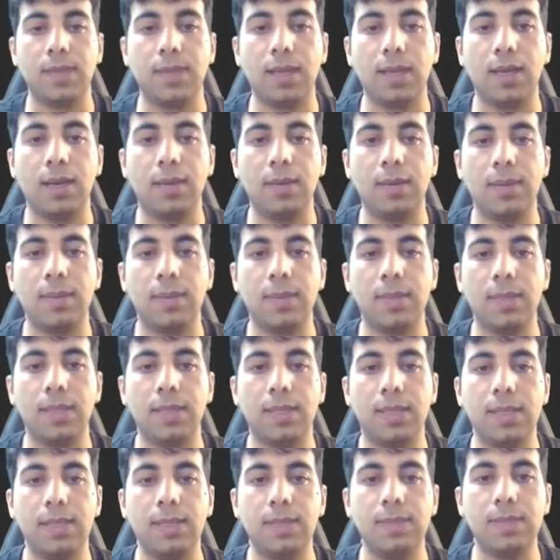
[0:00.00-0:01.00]
I'm going to
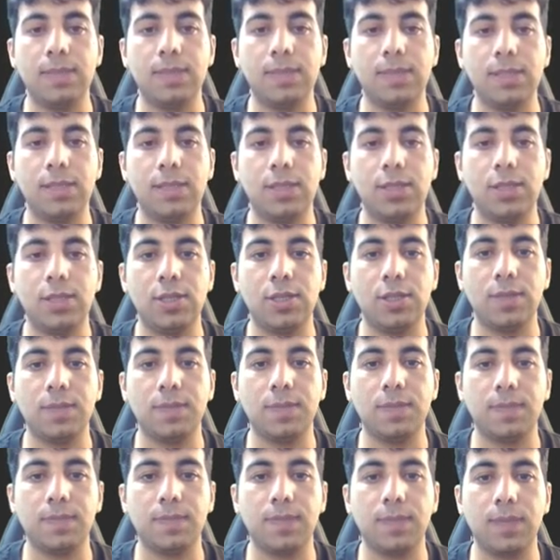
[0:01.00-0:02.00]
keep it in here,
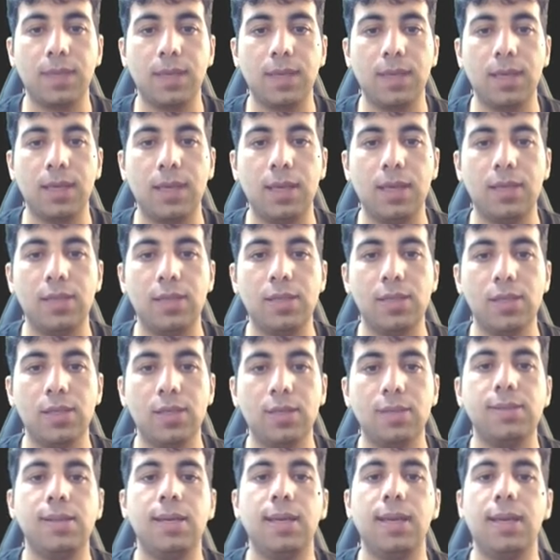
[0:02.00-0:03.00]

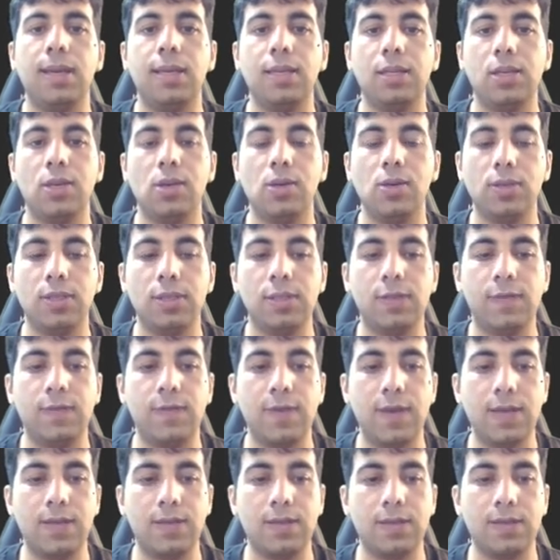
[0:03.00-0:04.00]
non-encoded
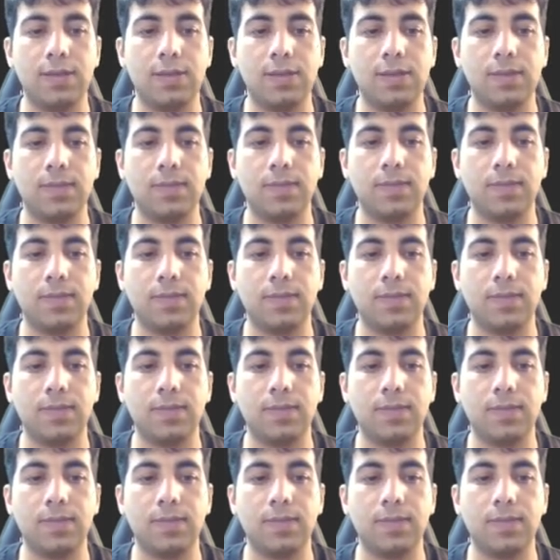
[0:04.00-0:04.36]
faces.